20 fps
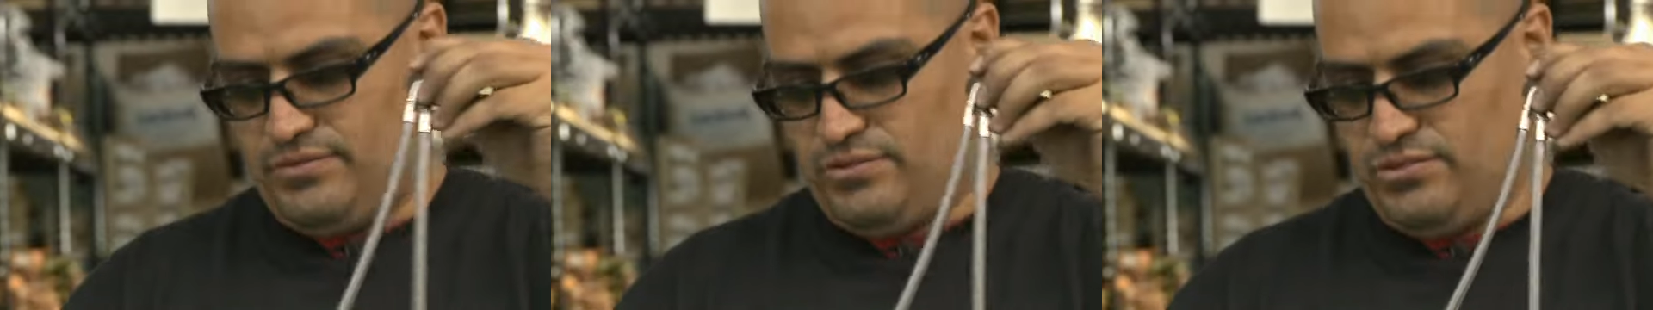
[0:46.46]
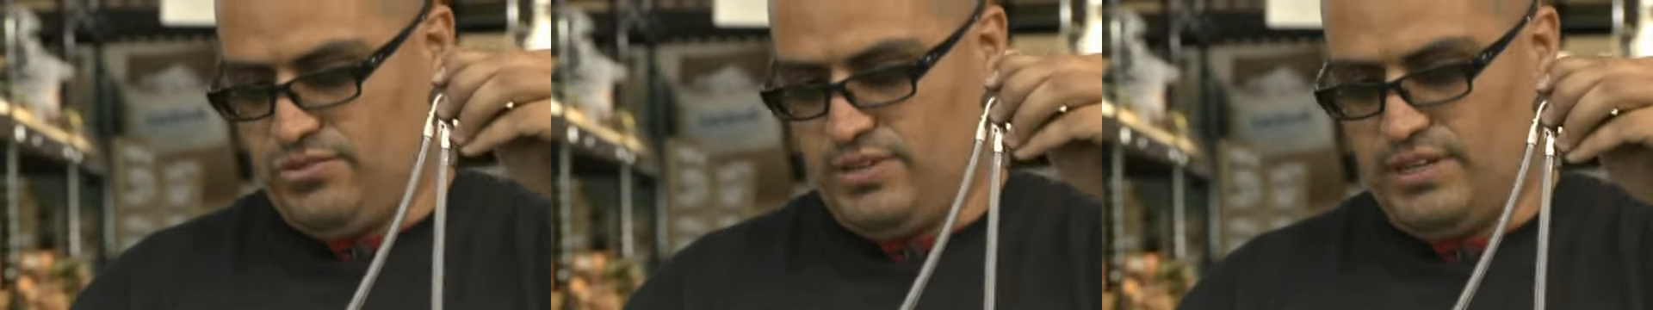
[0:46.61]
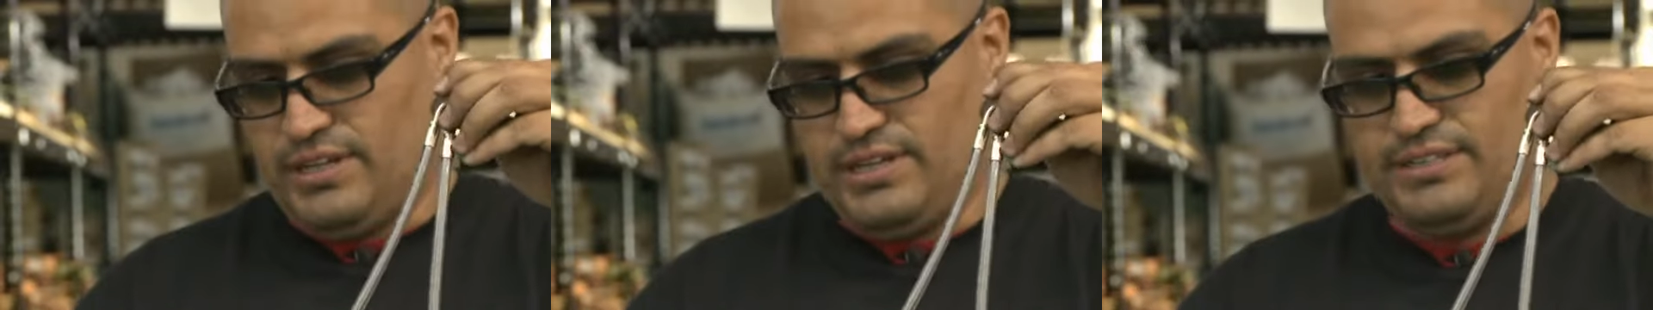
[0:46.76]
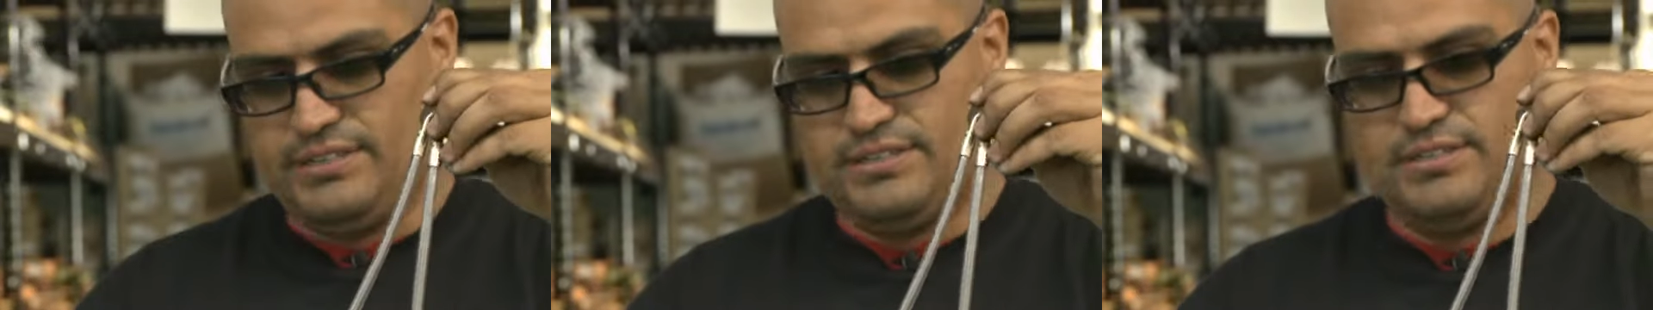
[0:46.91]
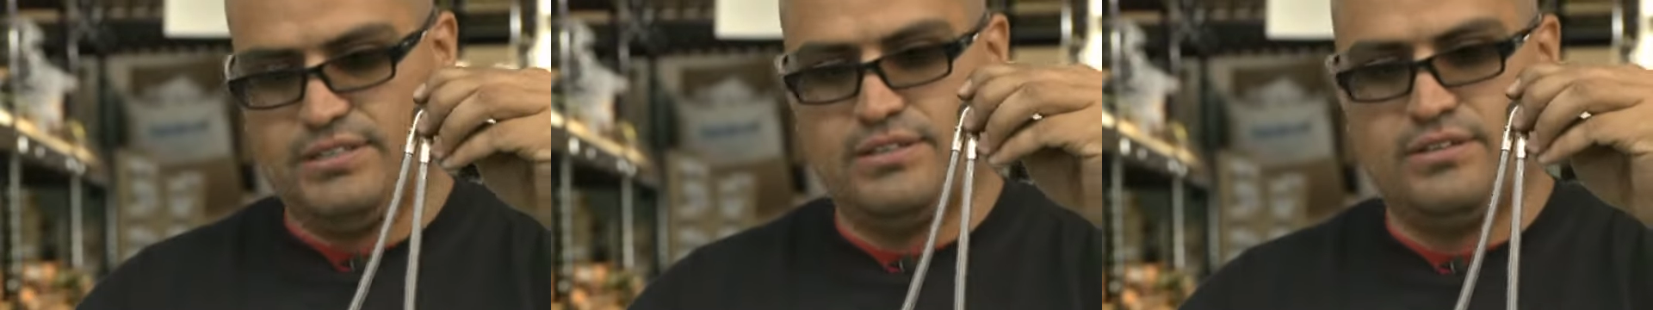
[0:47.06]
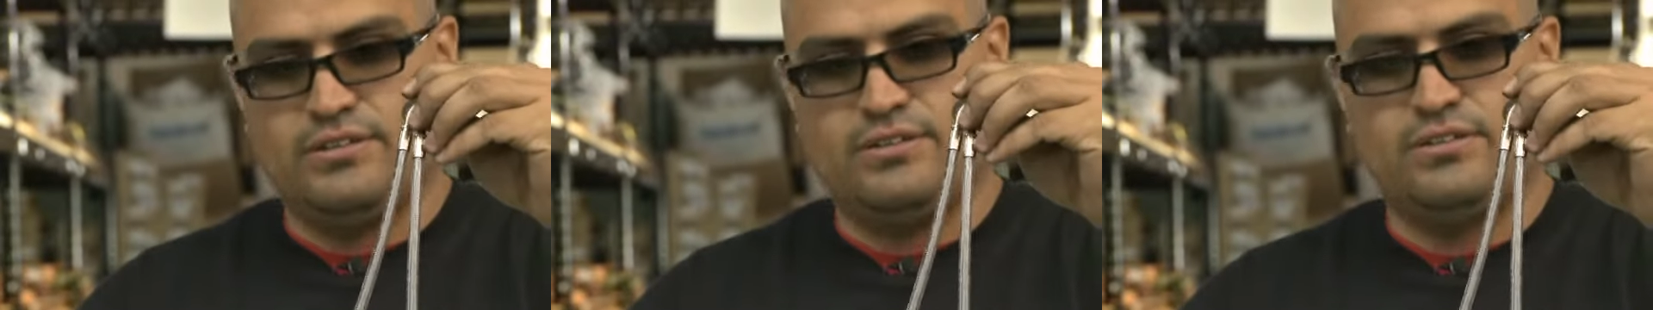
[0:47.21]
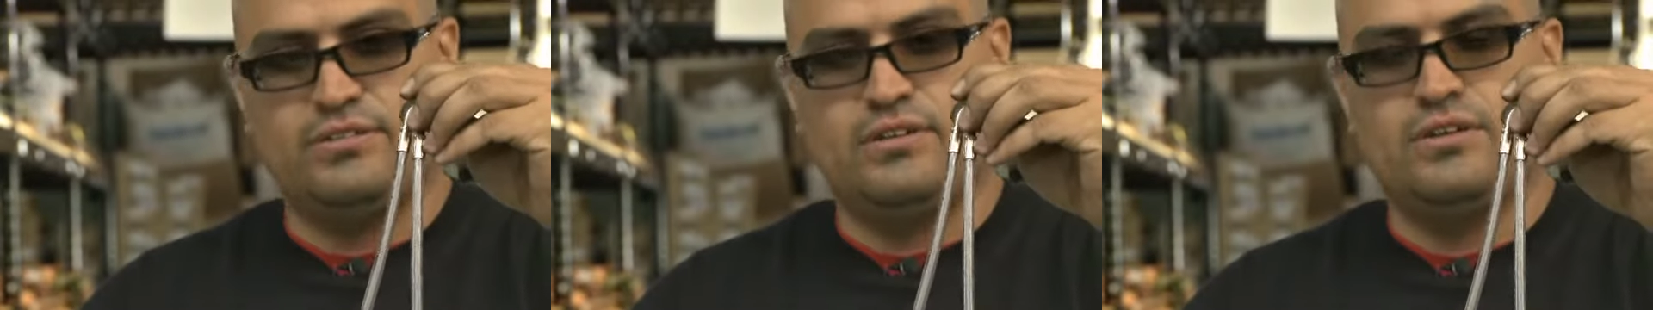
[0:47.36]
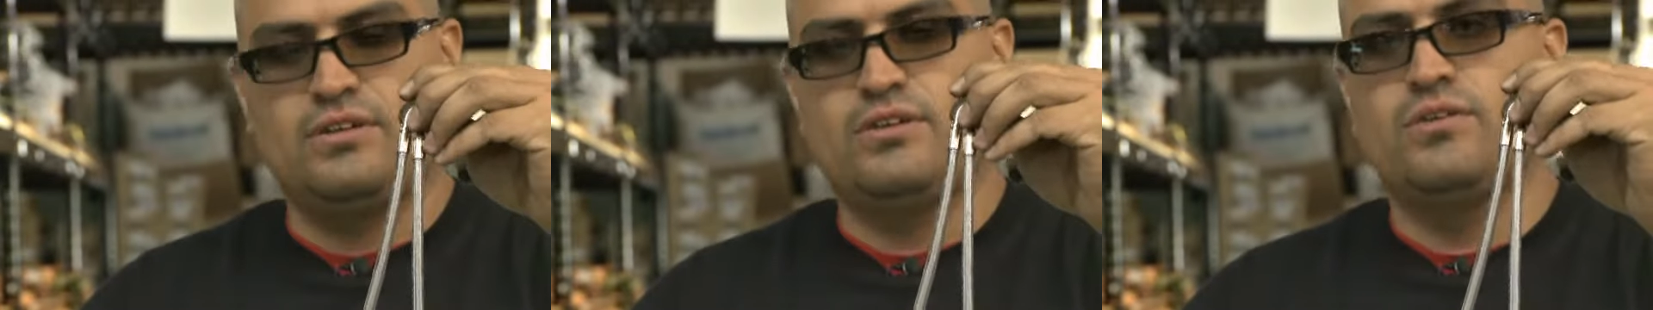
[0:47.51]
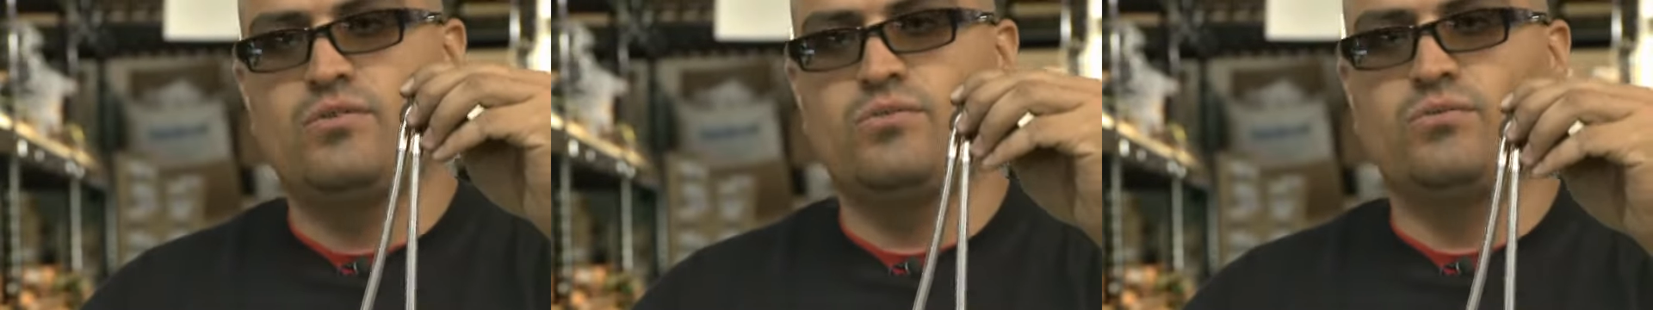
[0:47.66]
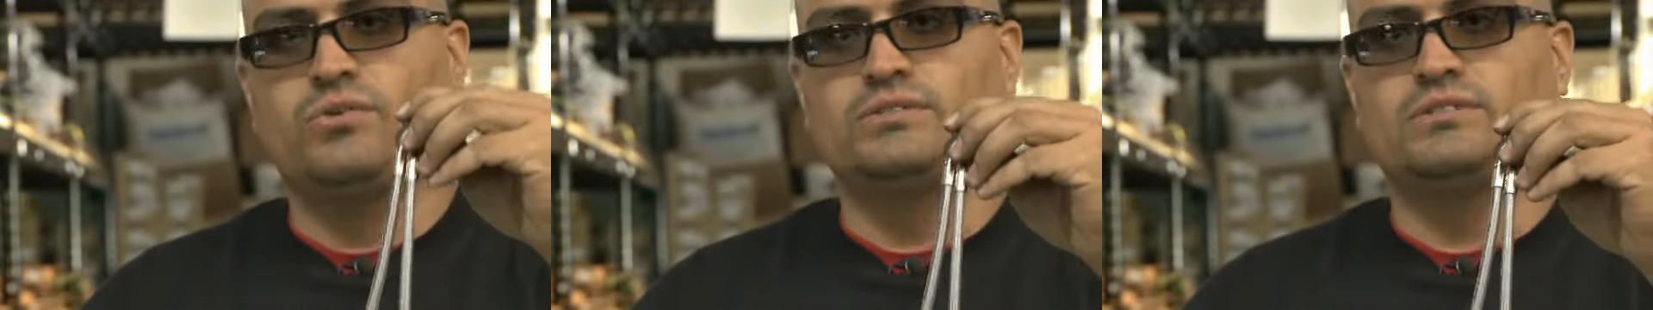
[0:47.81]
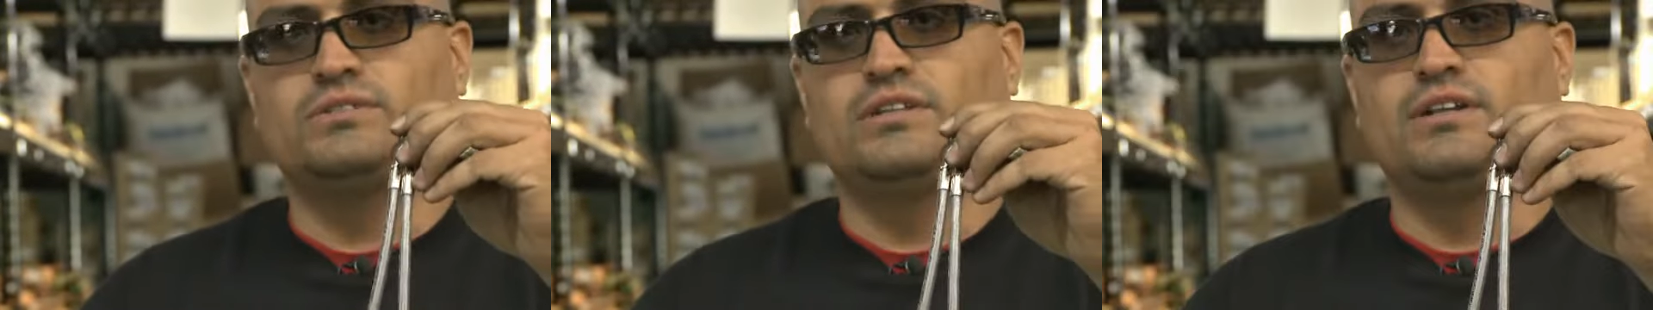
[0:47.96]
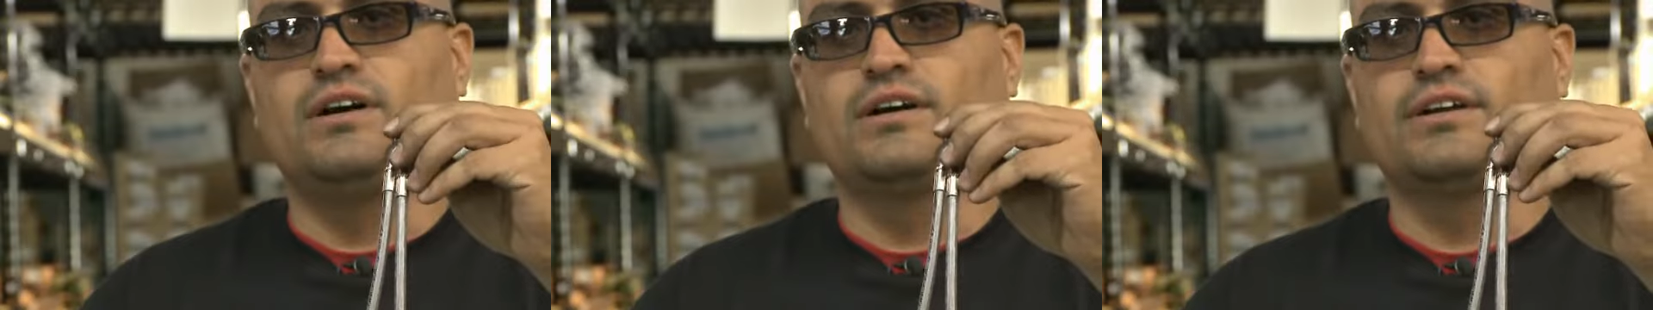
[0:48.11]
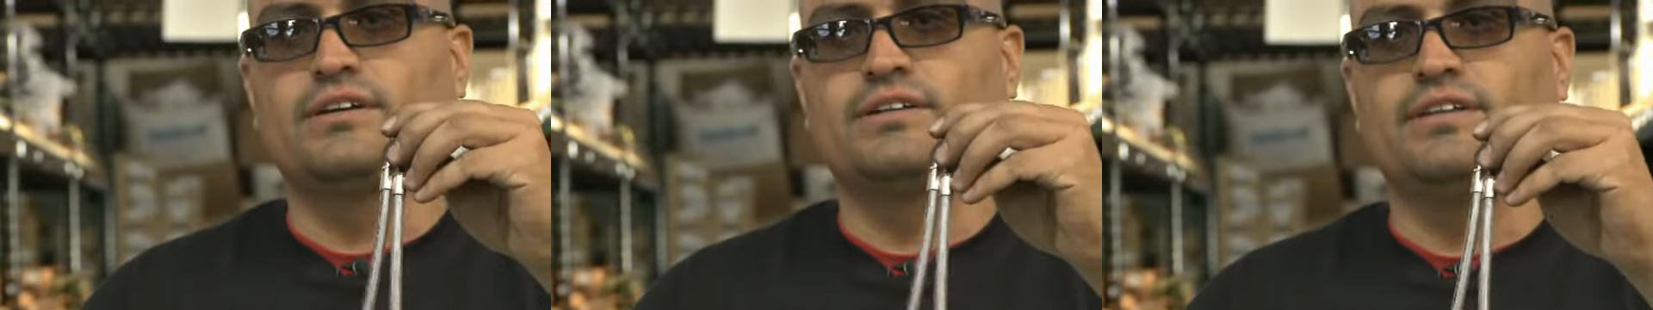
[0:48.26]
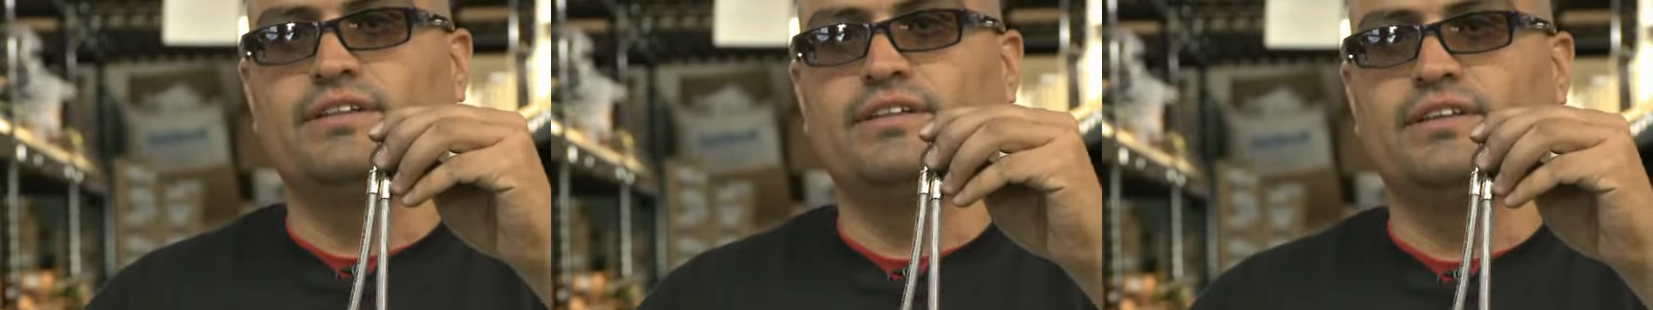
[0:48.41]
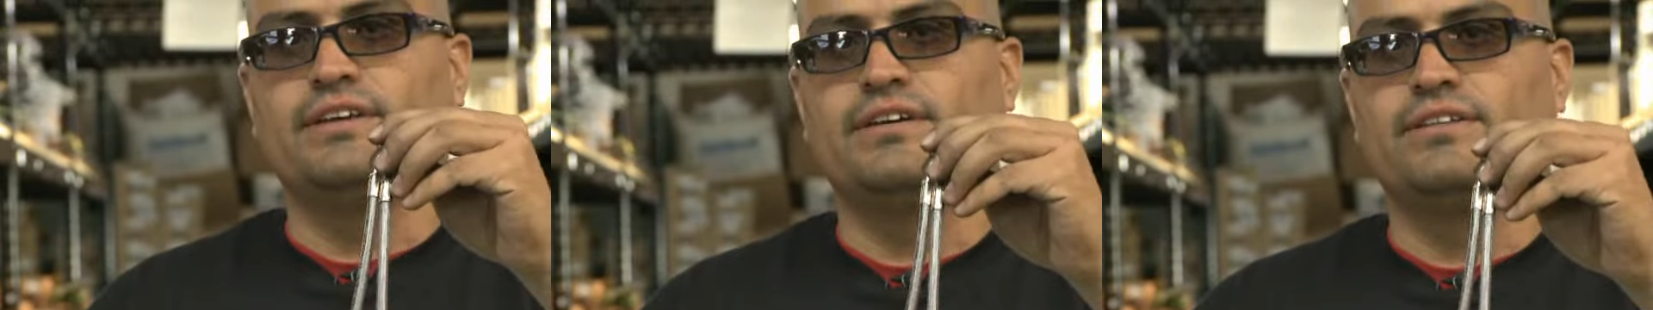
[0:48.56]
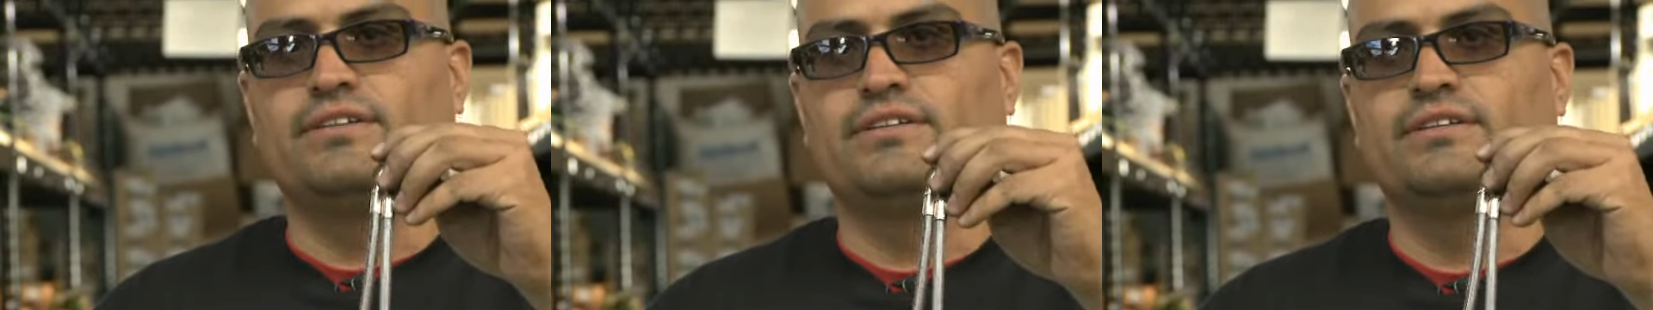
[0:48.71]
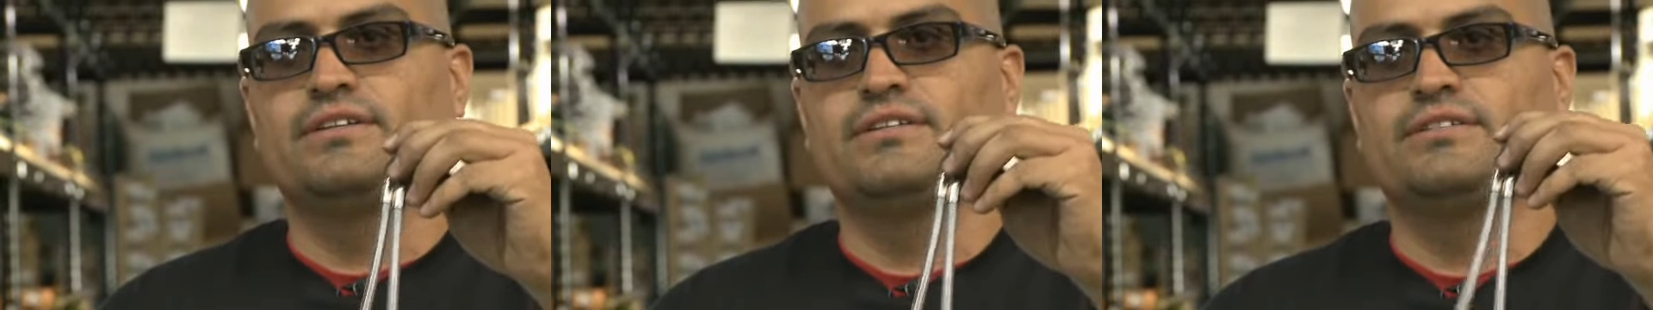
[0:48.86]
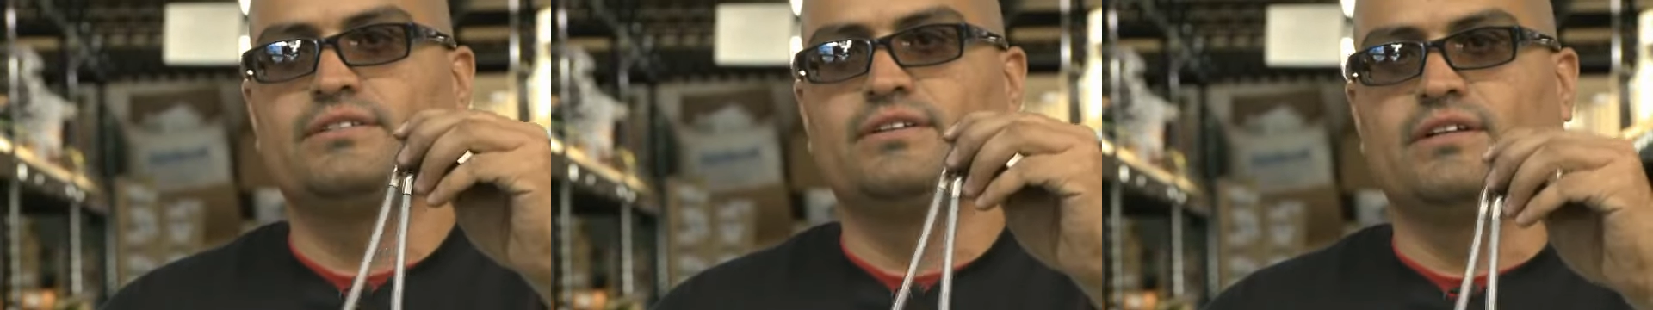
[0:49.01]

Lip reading: 2 lines. One's longer than the other.